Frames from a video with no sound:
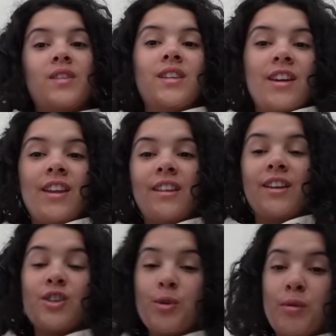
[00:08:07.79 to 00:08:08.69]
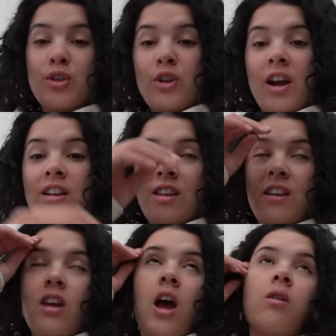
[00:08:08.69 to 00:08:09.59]
Getting like super
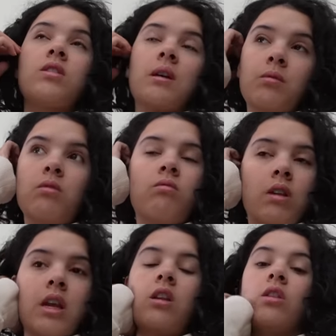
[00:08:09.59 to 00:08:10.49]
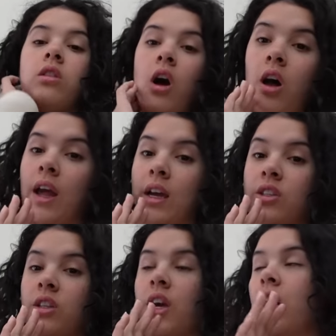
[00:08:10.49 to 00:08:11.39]
distracted. I was able to read a lot,
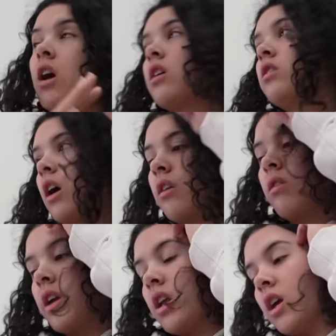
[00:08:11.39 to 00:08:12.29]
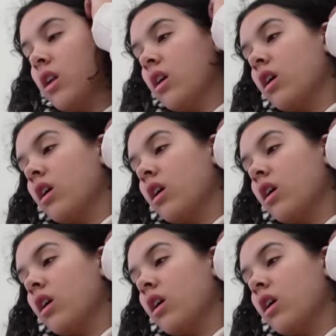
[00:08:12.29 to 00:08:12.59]
actually. I got a lot of reading in,